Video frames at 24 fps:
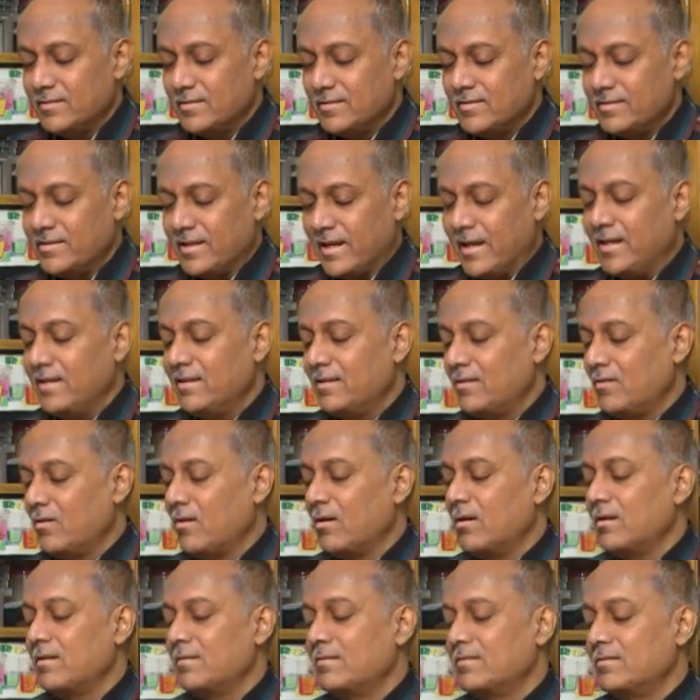saint
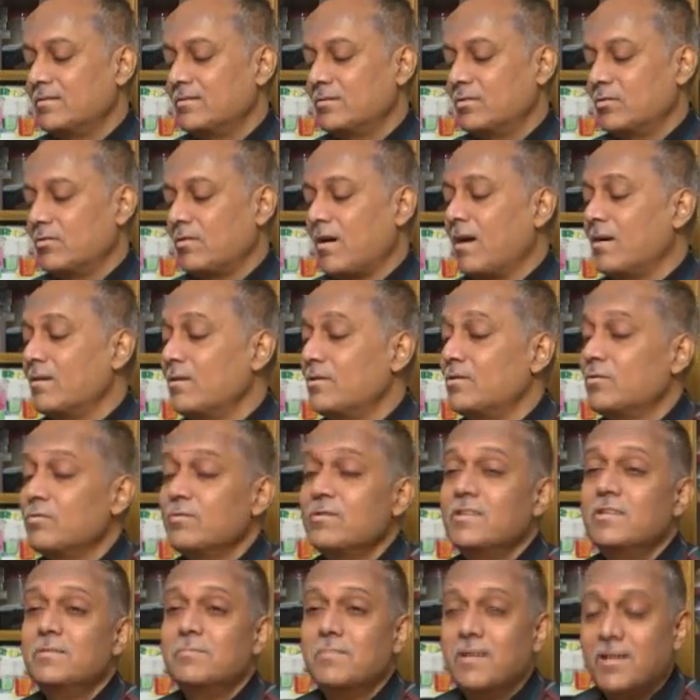called
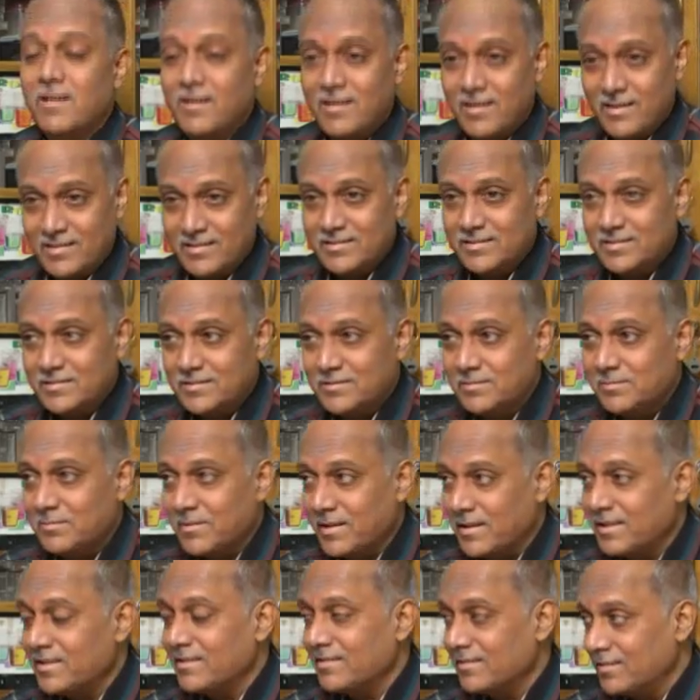Sudhanshuji Maharaj. You
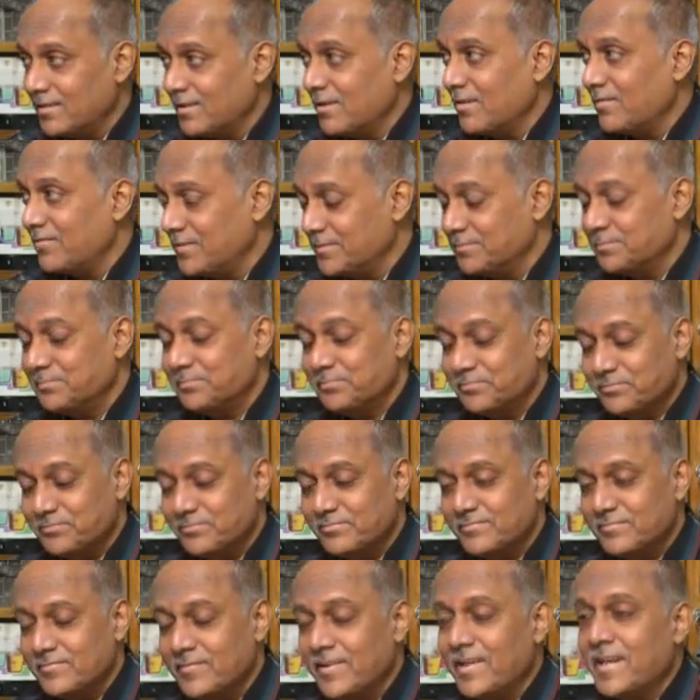might have heard of him.
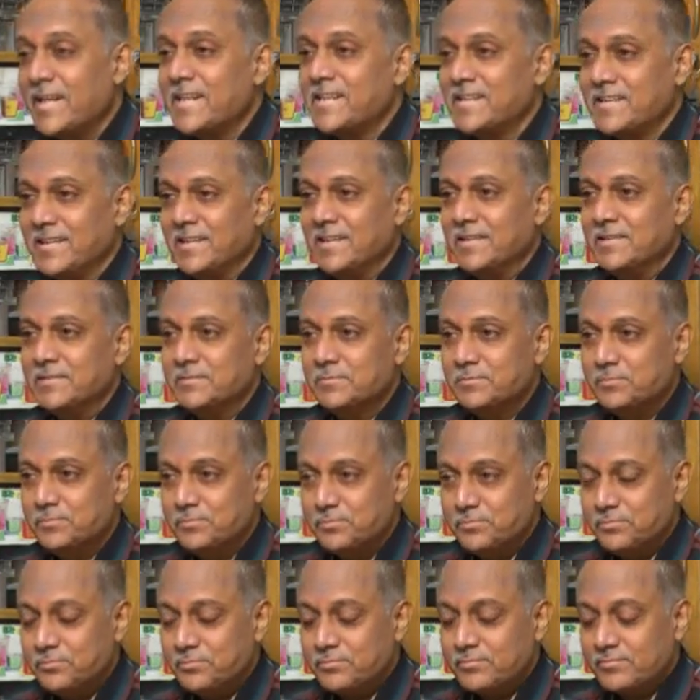Interesting.
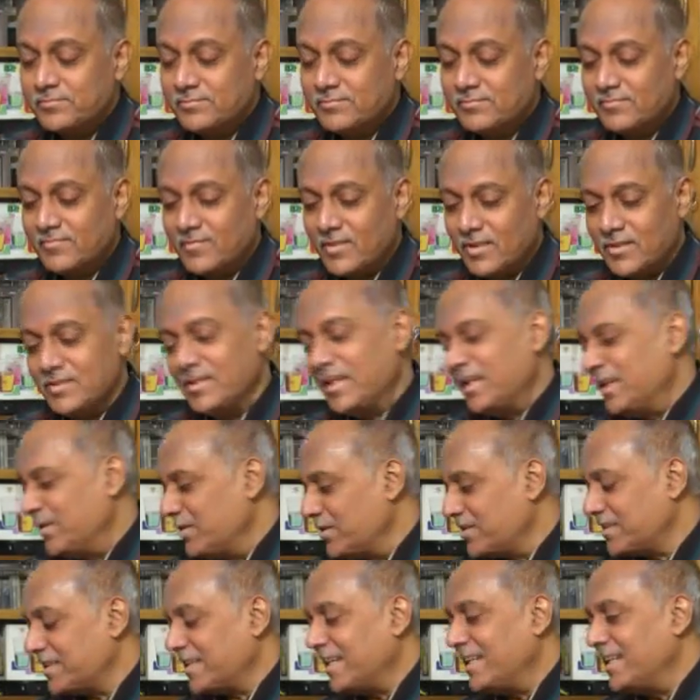So he
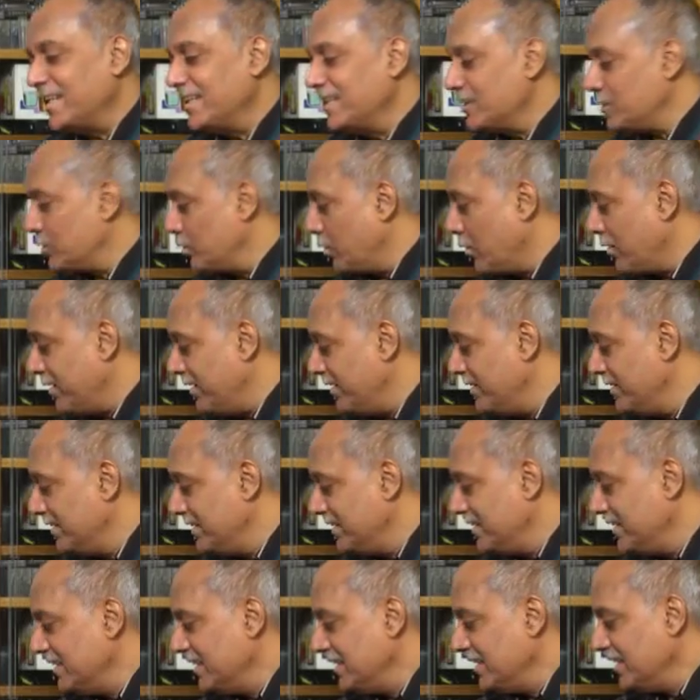was telling this story,
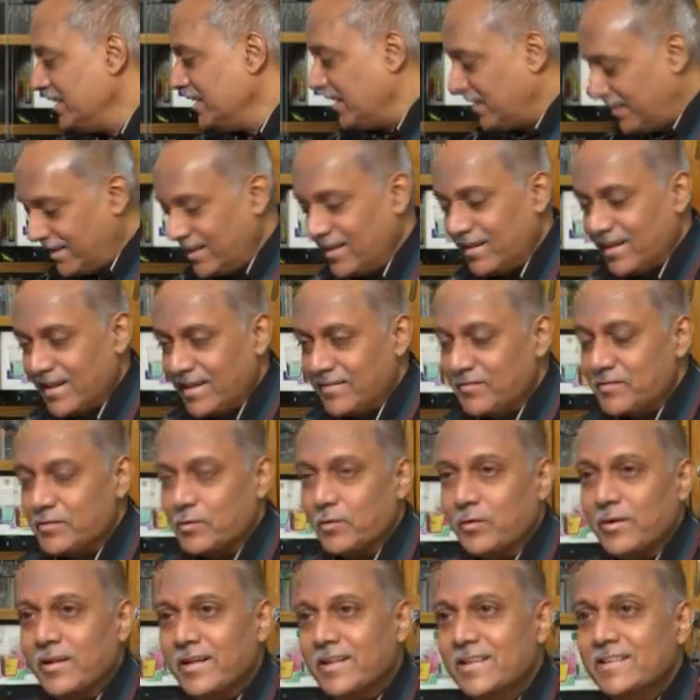real life
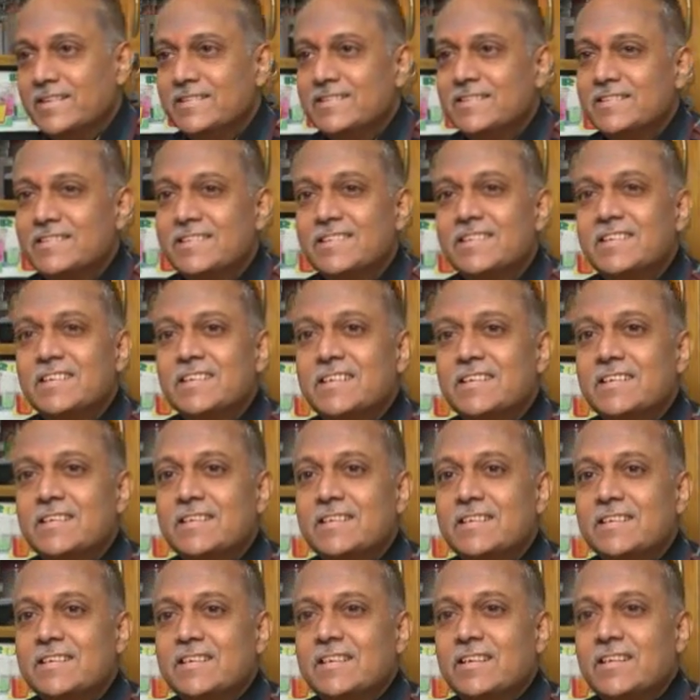story.
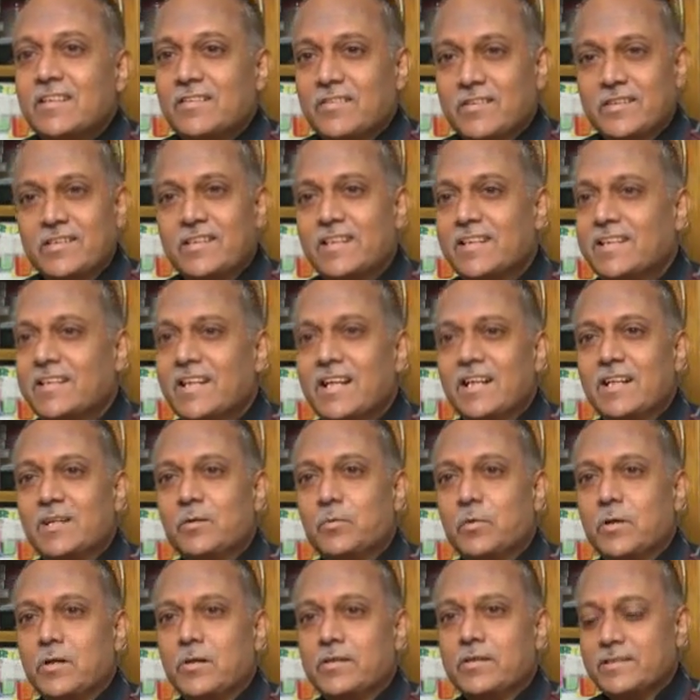So he said, there it
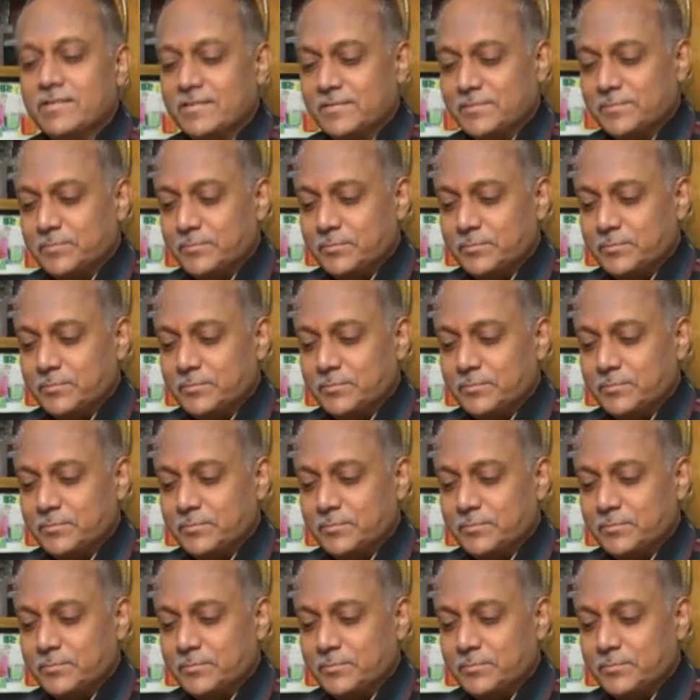was.